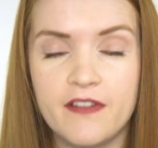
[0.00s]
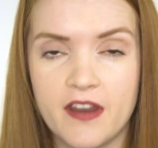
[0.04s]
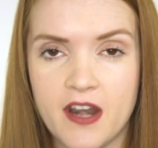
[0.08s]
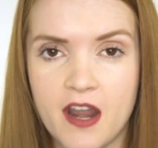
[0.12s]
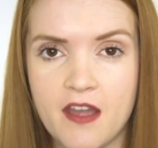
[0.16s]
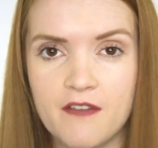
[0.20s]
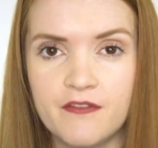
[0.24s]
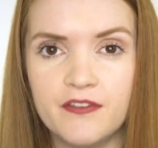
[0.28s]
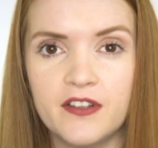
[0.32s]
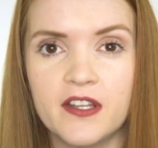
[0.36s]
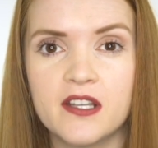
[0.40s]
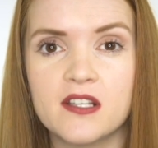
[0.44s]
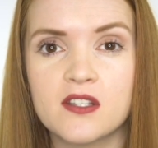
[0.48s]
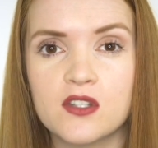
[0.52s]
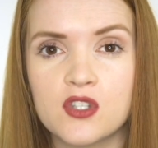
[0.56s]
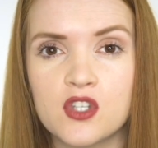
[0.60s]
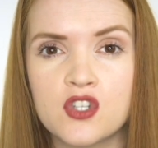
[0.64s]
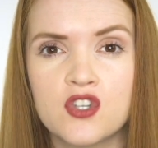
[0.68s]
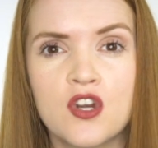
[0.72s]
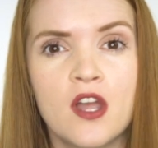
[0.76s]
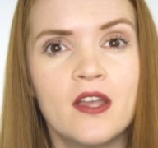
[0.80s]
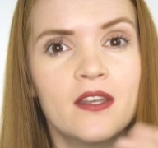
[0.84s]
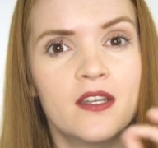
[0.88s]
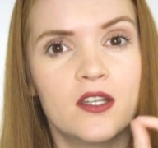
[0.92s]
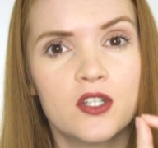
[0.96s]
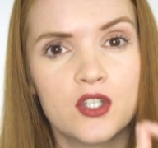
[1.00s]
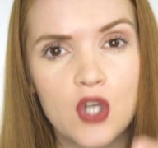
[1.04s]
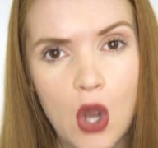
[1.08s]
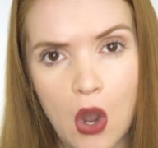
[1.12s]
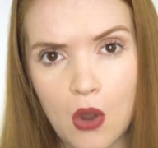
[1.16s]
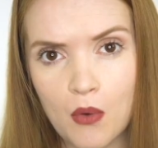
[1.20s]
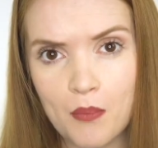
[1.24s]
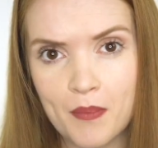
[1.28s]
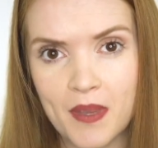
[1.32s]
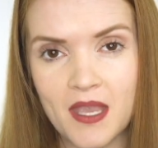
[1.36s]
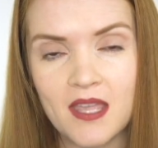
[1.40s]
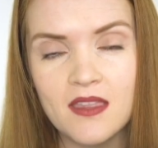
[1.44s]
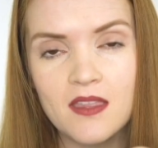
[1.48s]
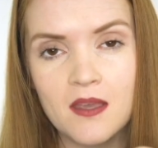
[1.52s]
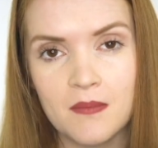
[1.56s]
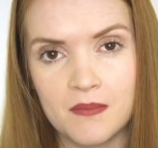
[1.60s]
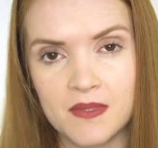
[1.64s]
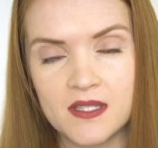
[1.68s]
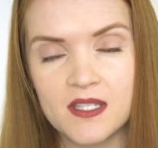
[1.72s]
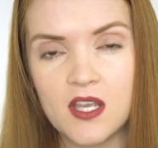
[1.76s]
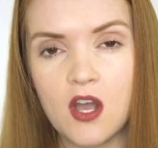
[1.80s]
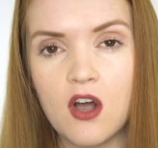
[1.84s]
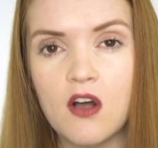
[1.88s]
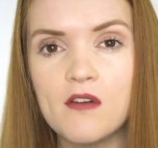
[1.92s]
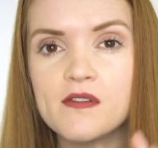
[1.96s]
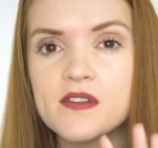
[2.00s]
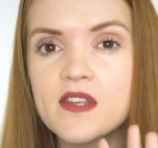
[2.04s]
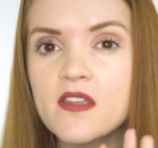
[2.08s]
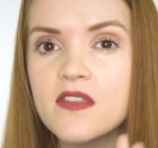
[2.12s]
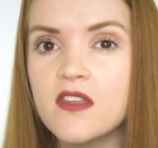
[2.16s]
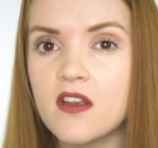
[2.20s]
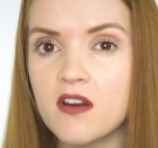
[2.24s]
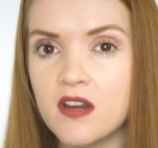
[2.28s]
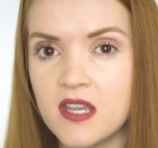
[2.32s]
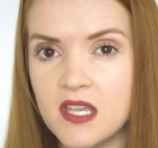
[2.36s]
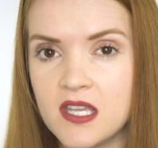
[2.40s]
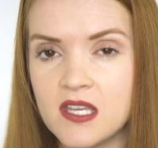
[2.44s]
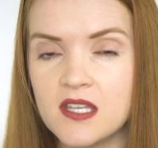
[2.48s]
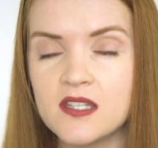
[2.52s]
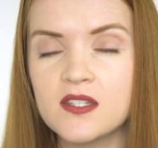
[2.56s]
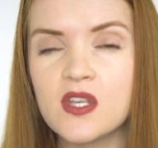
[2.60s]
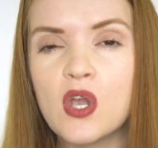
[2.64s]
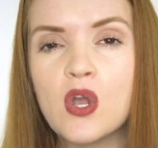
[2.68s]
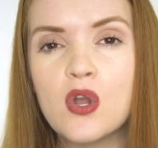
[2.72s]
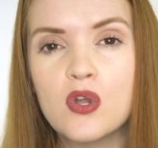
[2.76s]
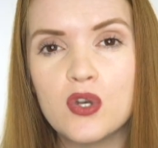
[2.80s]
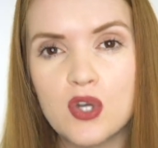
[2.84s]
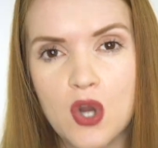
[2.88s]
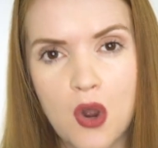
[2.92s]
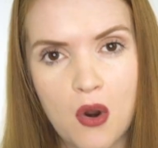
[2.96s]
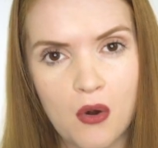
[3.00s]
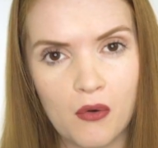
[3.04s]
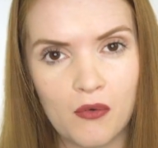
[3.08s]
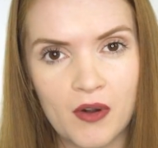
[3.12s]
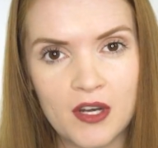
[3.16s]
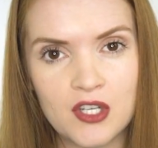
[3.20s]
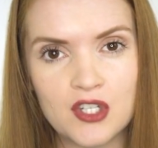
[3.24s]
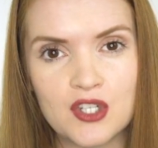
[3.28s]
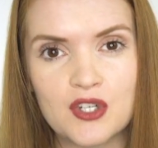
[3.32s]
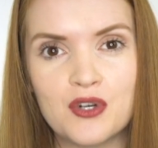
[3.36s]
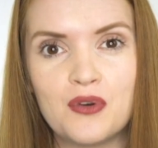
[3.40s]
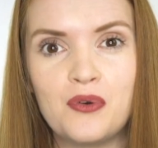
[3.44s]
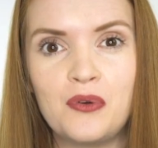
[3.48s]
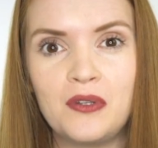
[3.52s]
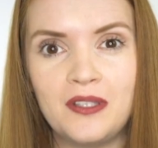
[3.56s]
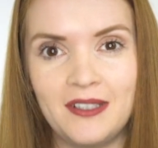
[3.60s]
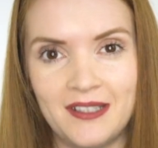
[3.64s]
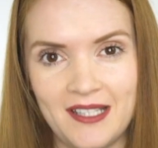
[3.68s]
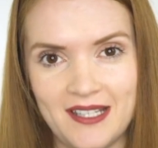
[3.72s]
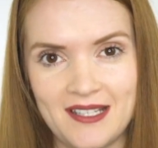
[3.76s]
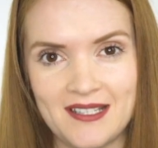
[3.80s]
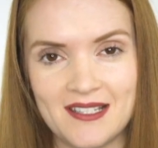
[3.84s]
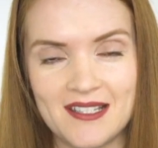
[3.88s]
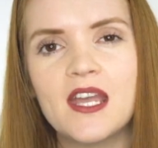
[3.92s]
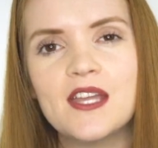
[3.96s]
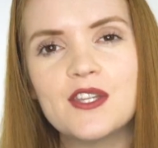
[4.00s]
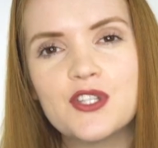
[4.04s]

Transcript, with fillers: for Netflix Australia told me themselves that there is no original list.